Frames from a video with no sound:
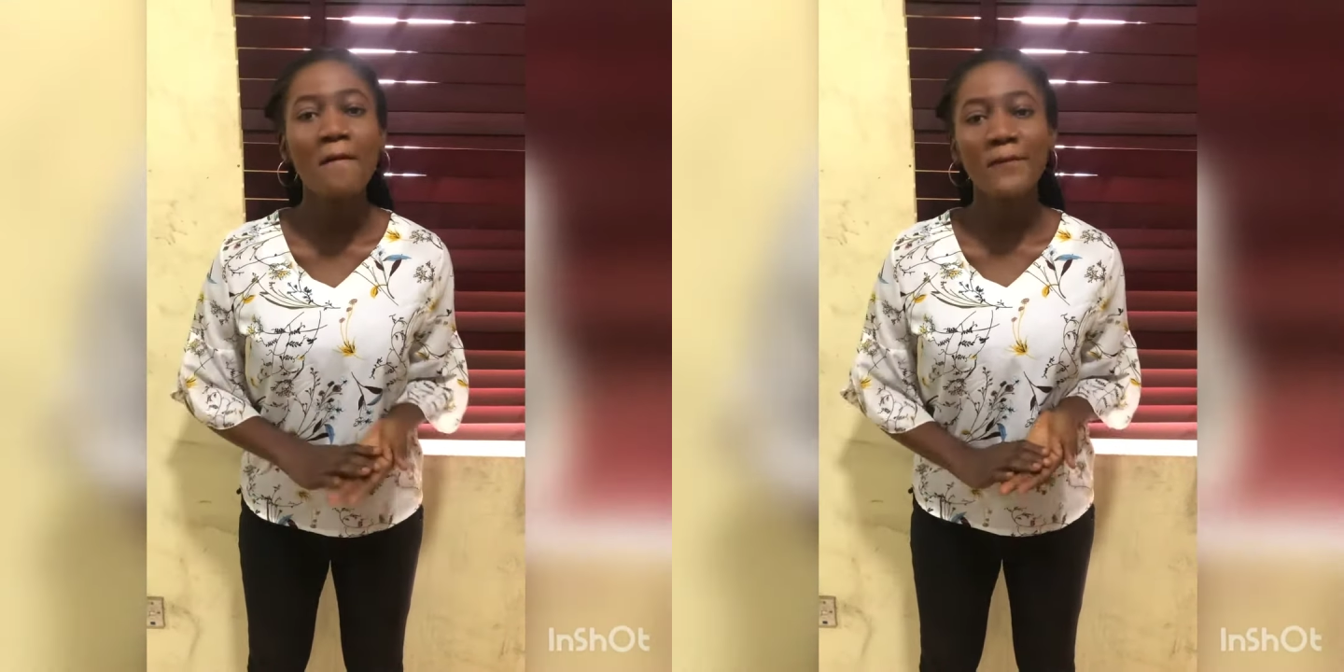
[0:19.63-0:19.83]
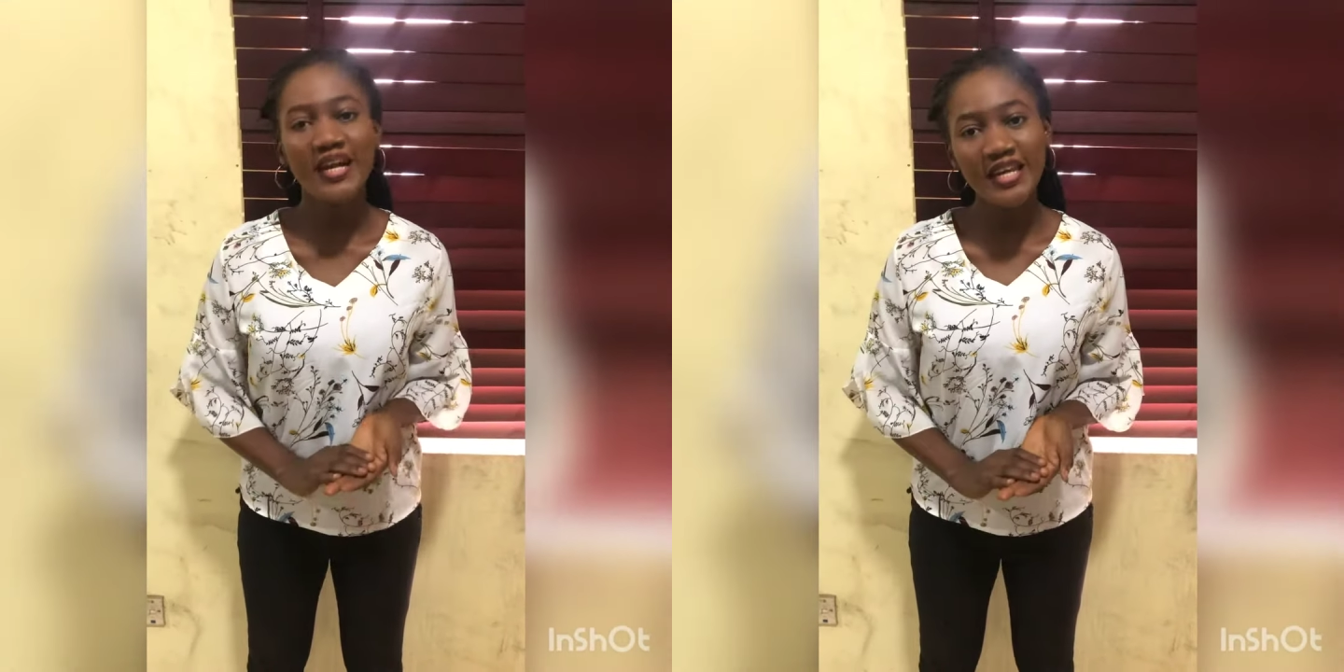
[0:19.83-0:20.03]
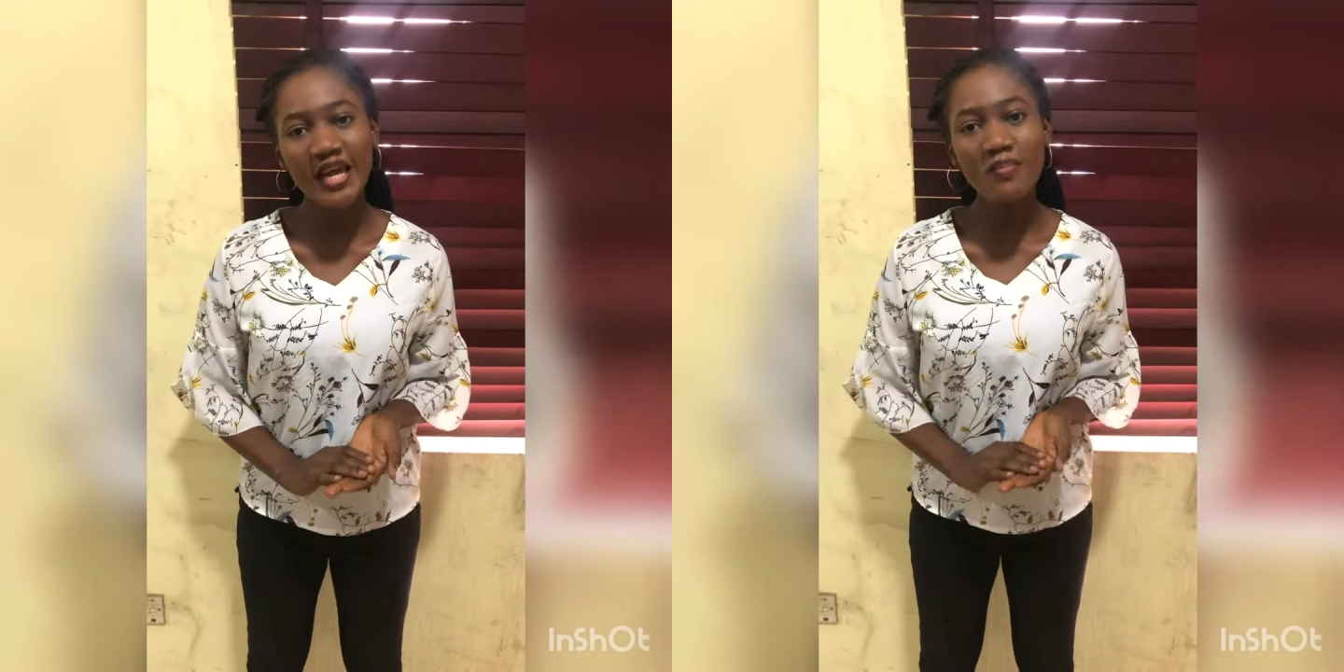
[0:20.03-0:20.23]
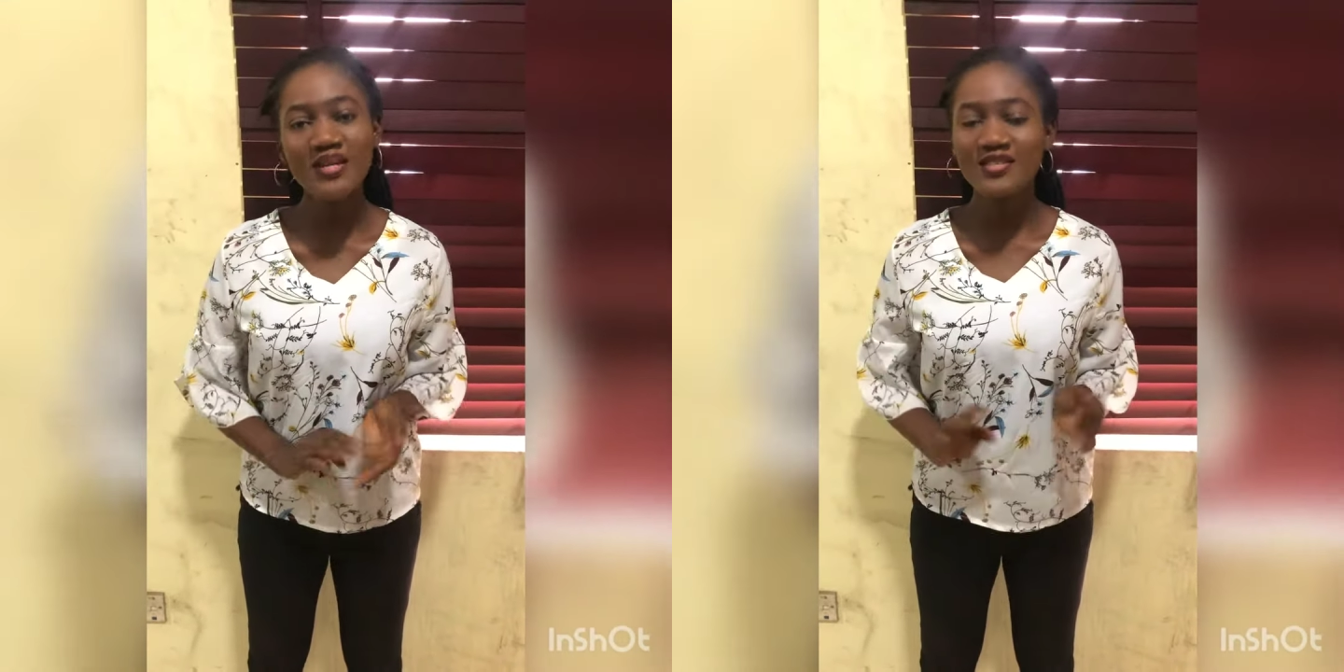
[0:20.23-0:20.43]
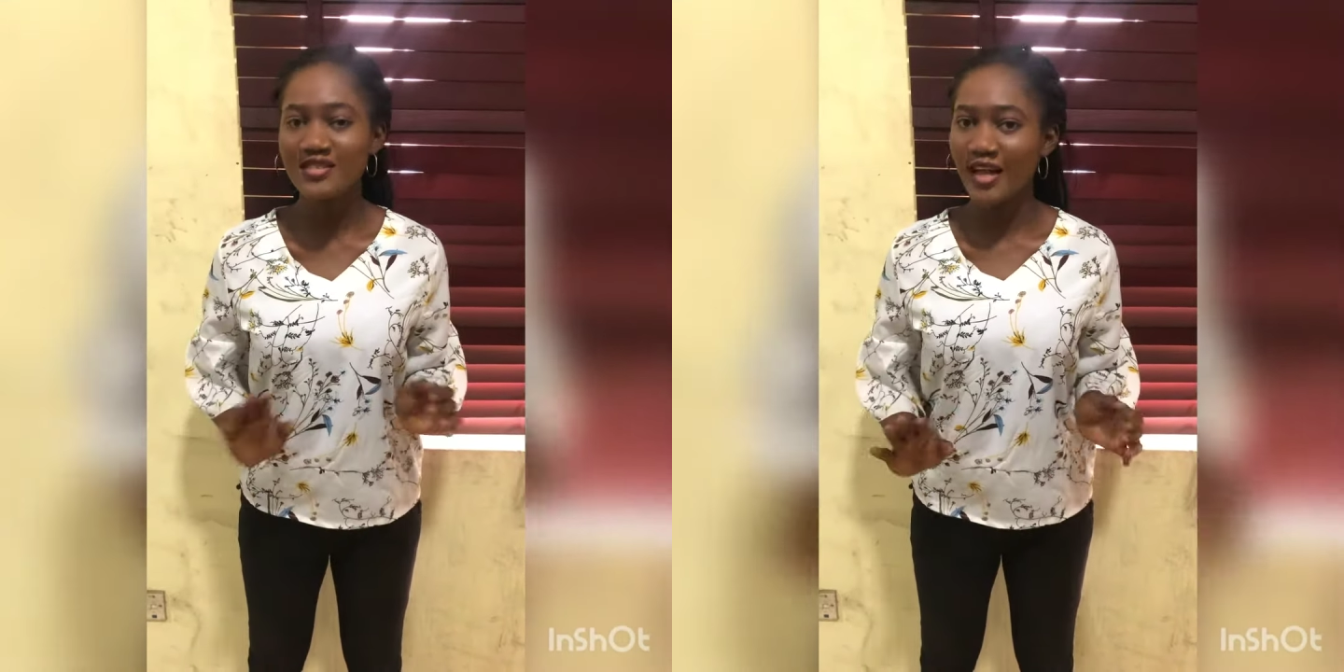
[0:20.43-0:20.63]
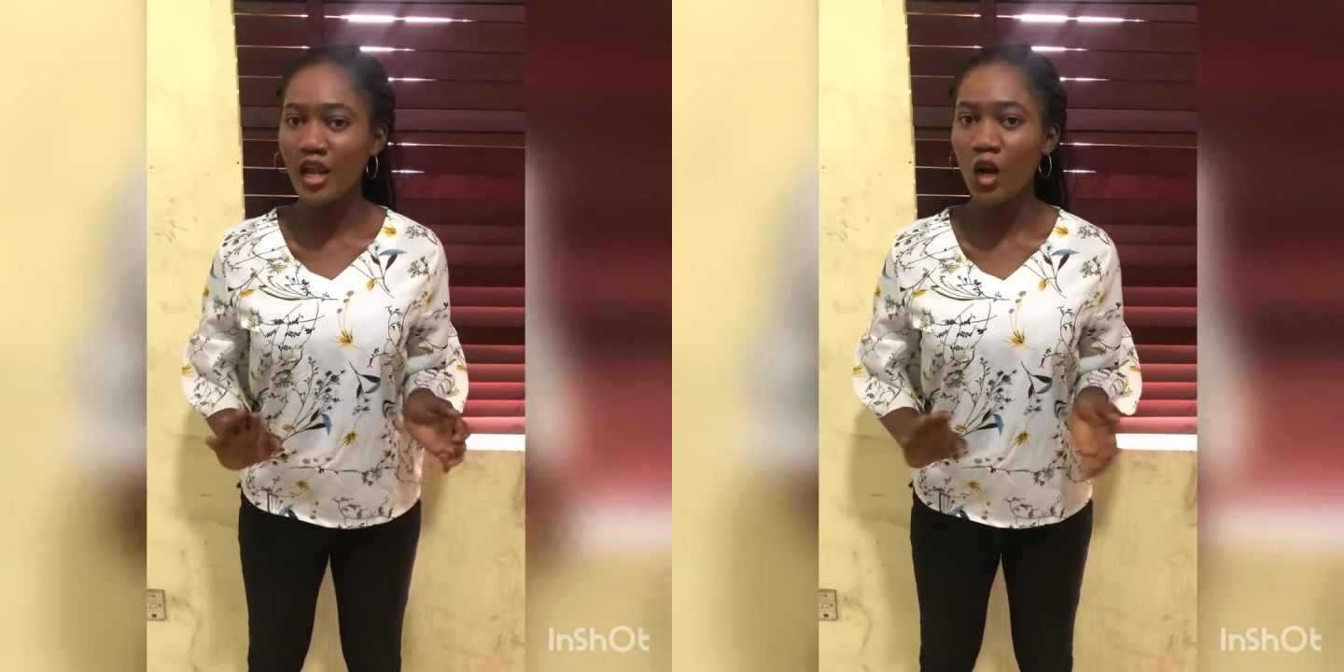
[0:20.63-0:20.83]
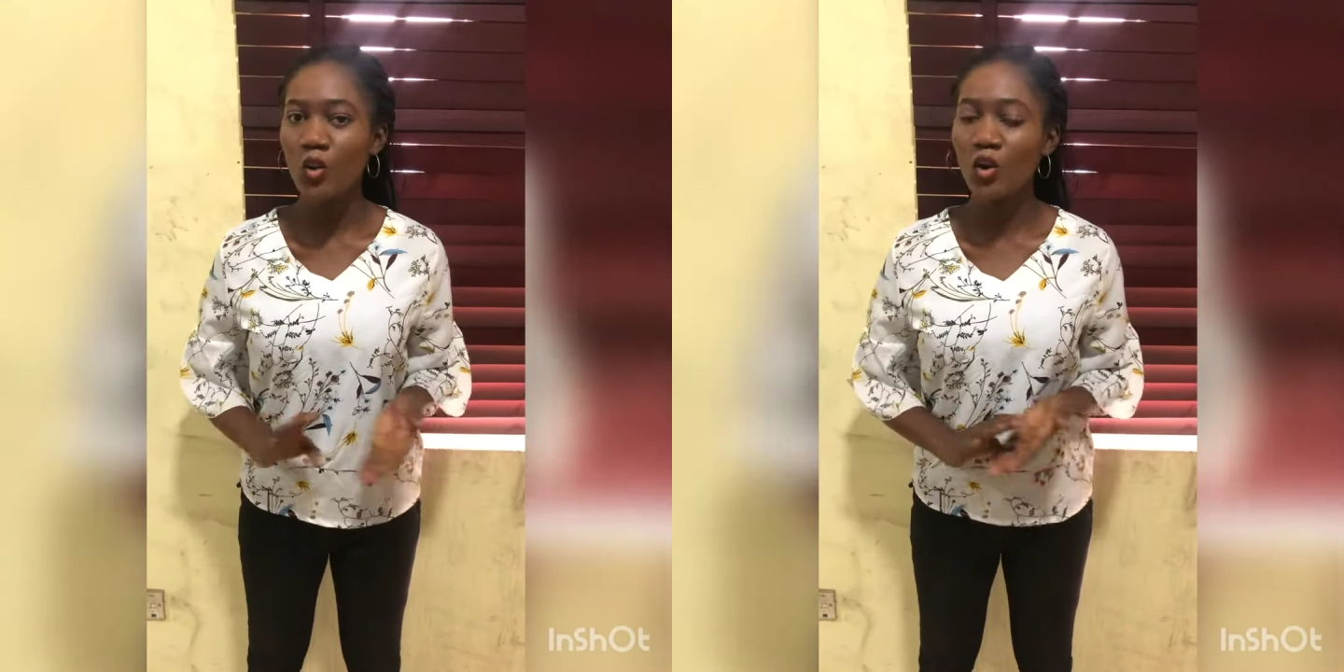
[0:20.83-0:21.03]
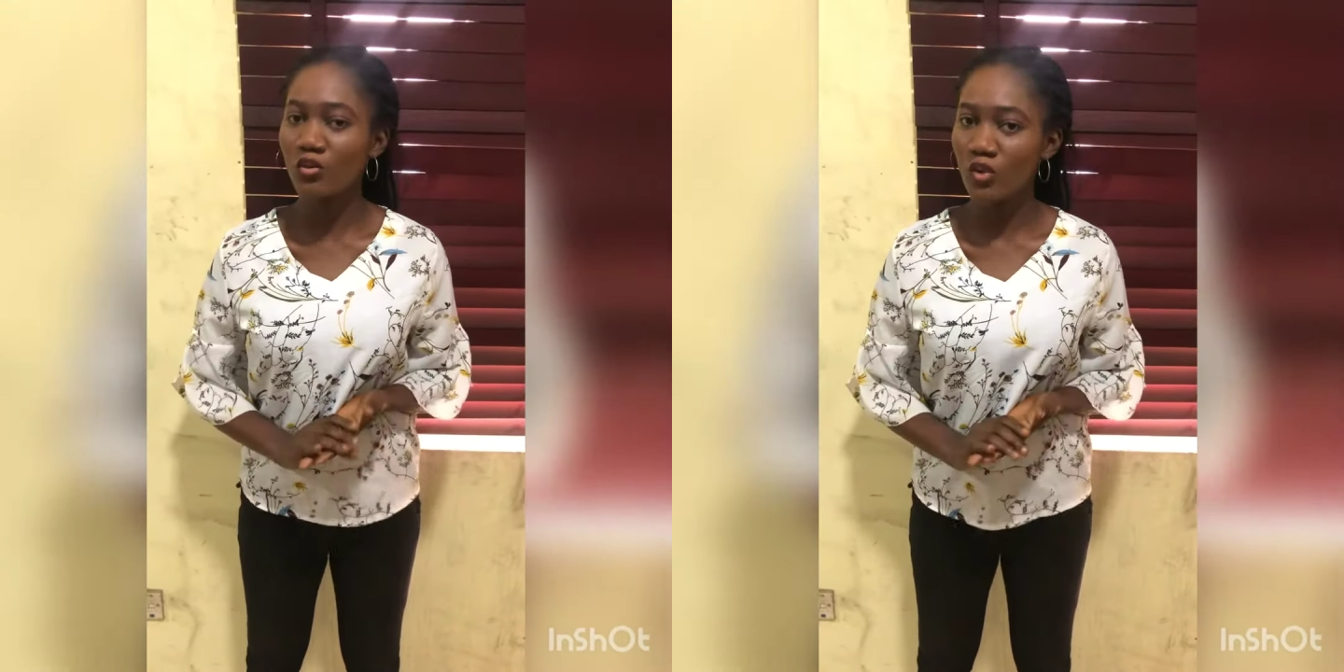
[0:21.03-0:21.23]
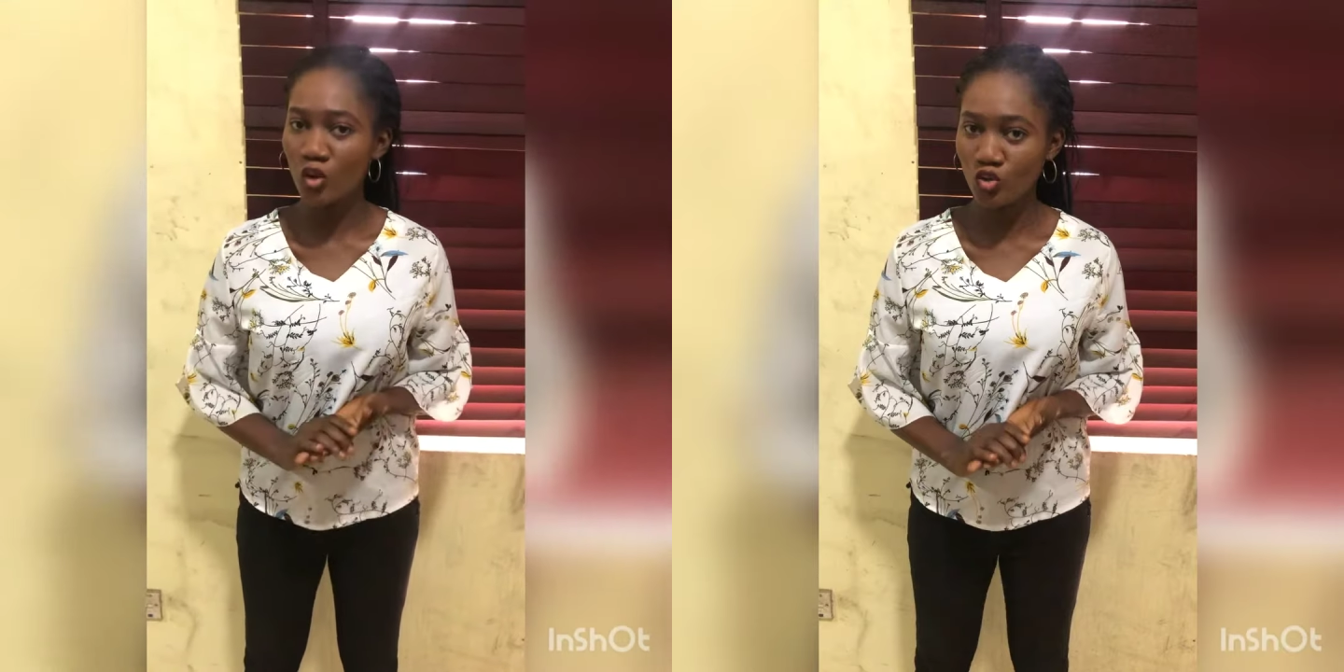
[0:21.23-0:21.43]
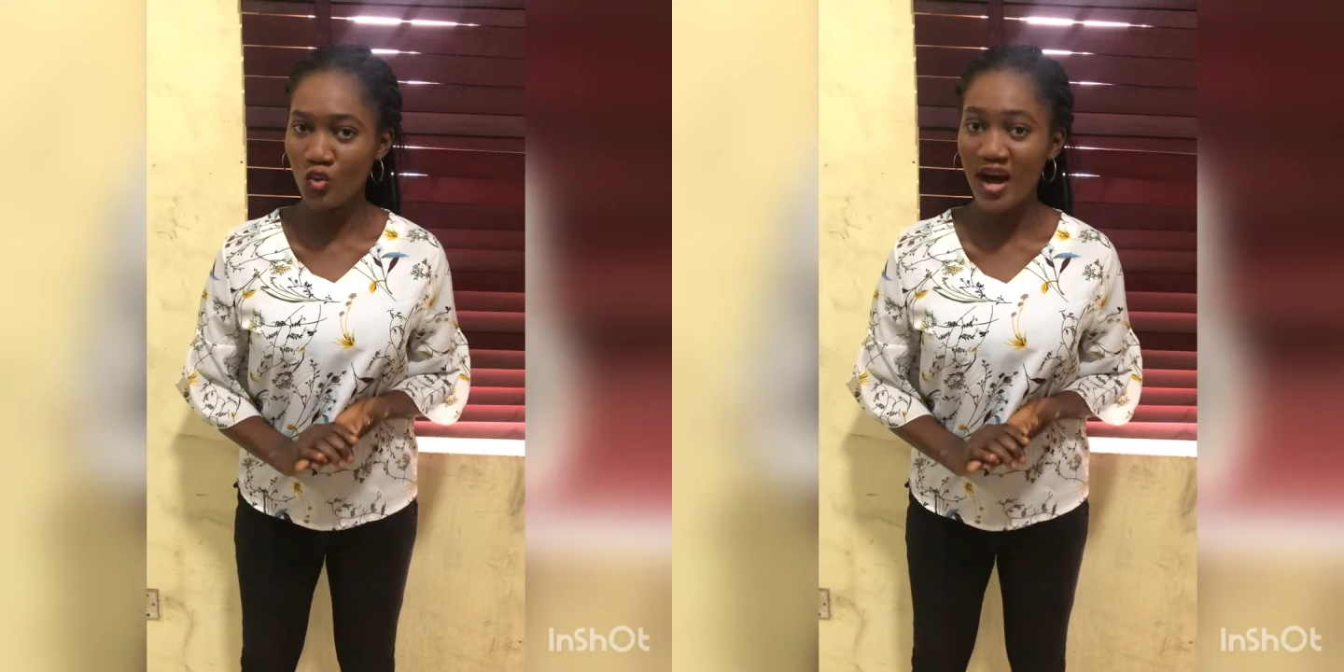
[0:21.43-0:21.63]
My name is Salau
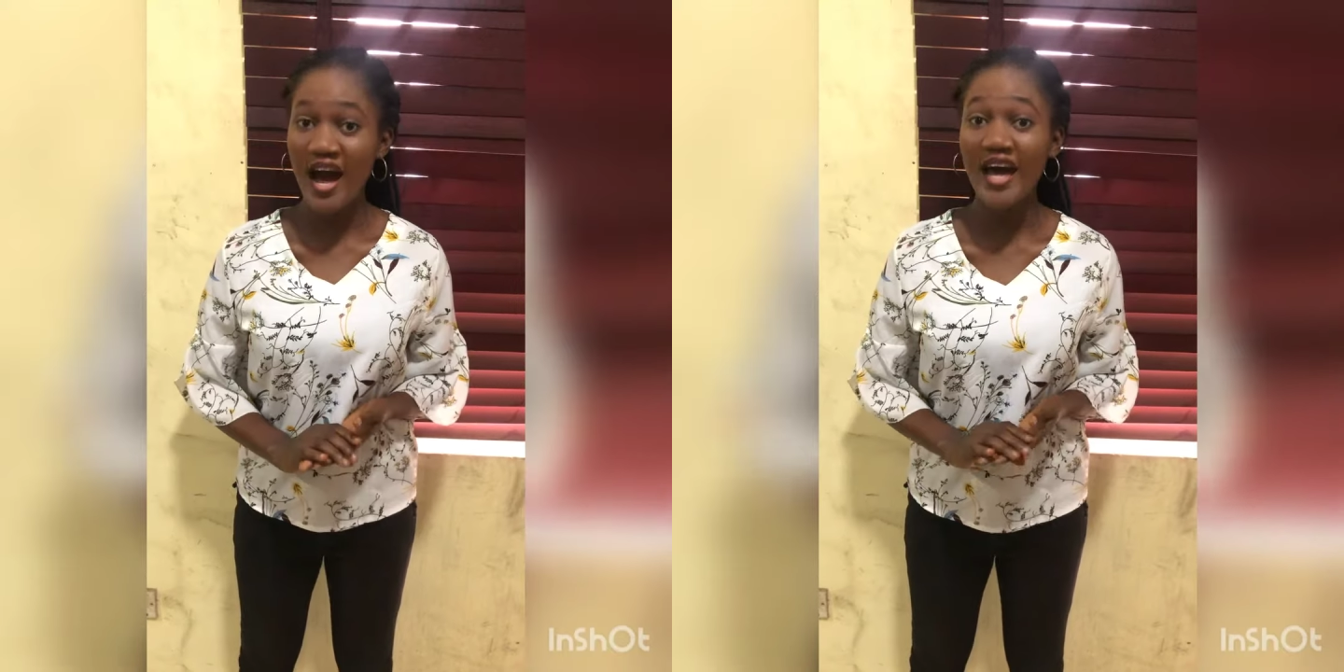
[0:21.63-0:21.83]
Opeoluwa